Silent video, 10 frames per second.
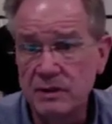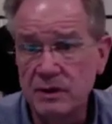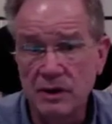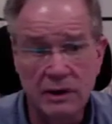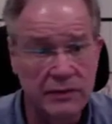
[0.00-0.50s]
you
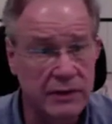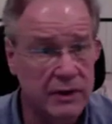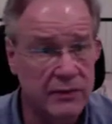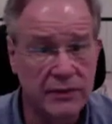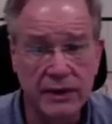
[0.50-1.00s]
can offer
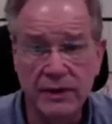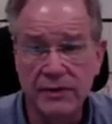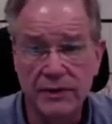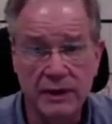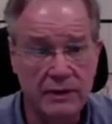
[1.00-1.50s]
a free
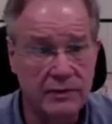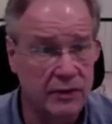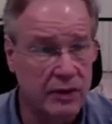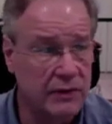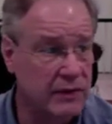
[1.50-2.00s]
30,
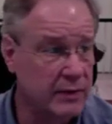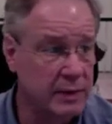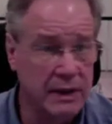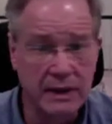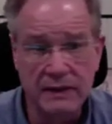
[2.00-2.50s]
45-minute,